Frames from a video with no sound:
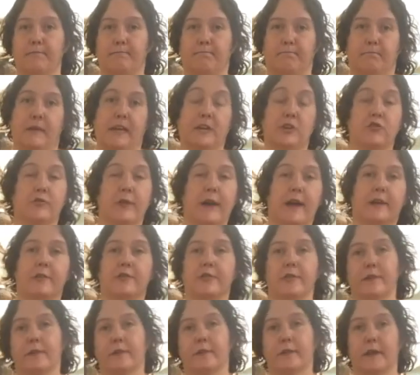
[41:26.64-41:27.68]

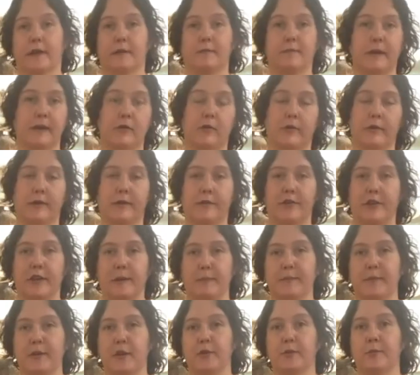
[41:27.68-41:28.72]
interactions like bighorn sheep
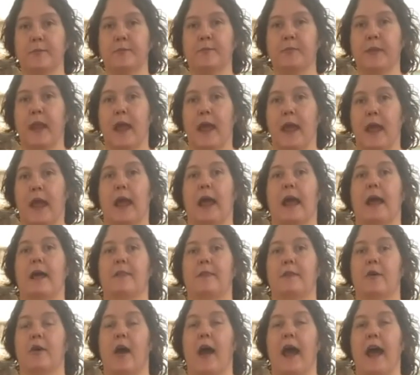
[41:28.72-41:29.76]
do.
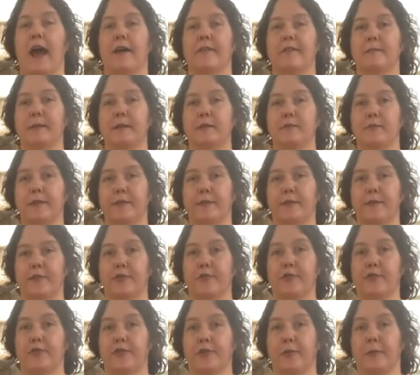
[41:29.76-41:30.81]
And there has been
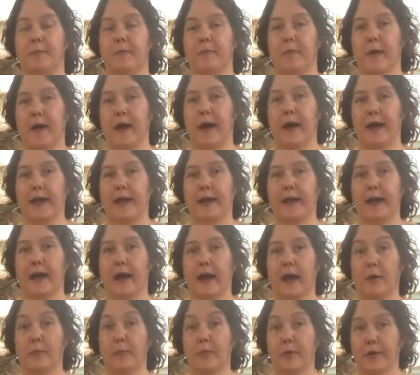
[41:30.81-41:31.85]
research by
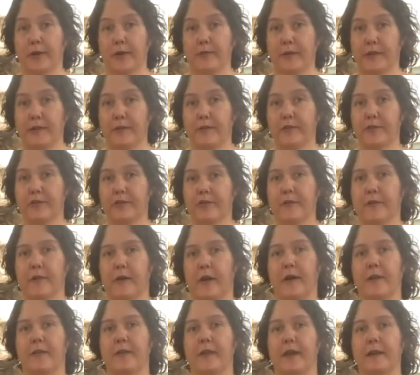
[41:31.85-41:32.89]
Alberta researchers
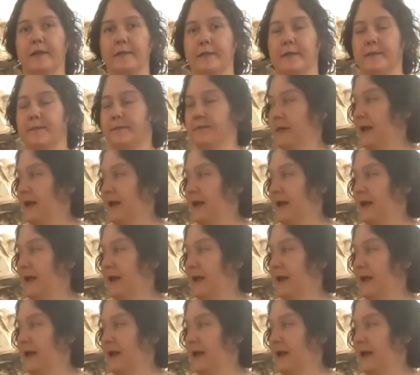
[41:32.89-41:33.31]
on that.